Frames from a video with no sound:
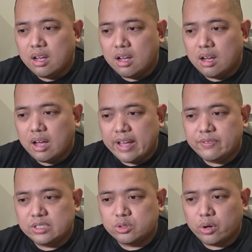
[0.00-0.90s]
I've
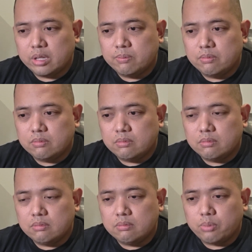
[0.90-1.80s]
enjoyed
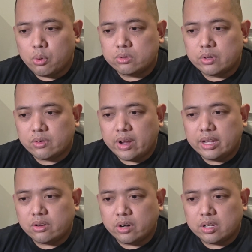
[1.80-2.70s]
both
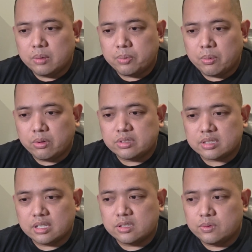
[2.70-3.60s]
recreating curriculum promote
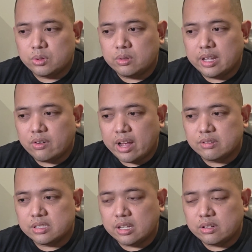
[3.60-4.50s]
success of newly
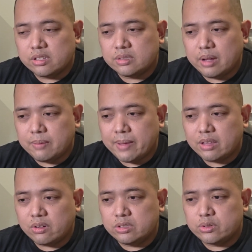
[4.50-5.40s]
arrived sailors and
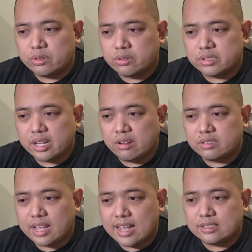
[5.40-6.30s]
mentoring junior sailors
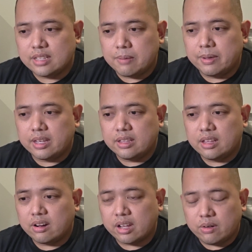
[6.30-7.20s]
as they begin
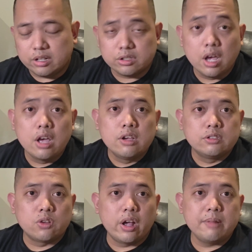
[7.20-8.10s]
their careers.
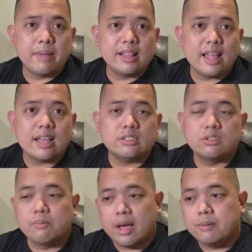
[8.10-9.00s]
So in my last
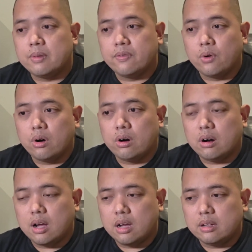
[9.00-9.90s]
command before
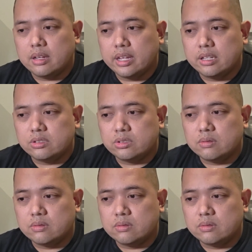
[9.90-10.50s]
in